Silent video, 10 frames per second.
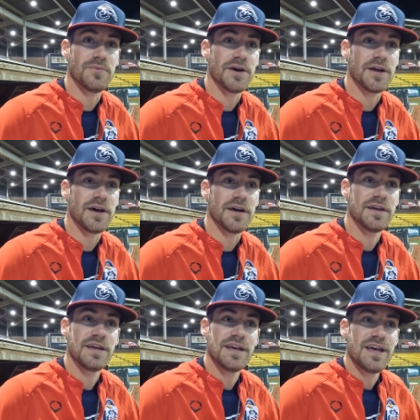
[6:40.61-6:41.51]
But uh,
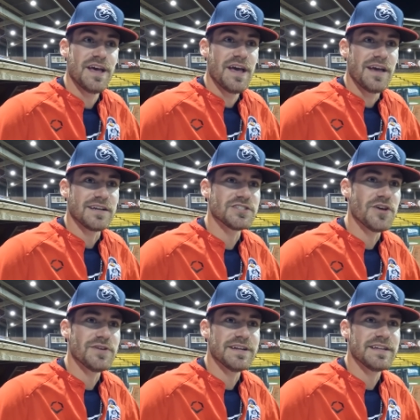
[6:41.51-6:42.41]
I guess
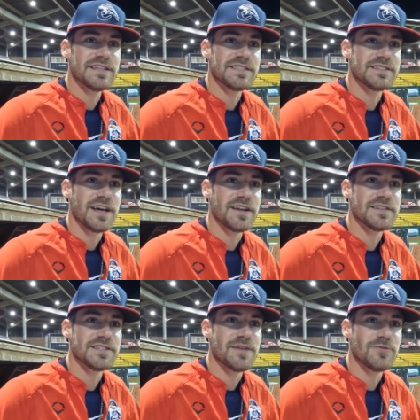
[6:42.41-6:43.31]
going into this is kind of
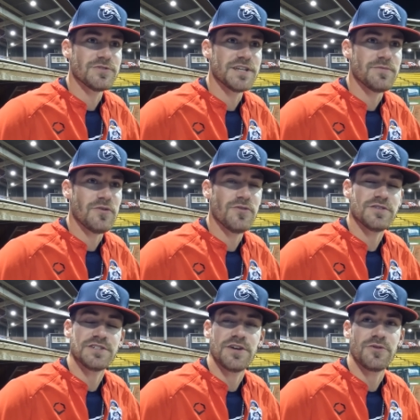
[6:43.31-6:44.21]
the same old, same old.
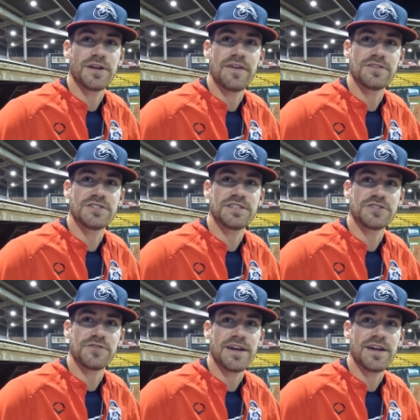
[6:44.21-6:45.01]
Is you know we're gonna have the sticks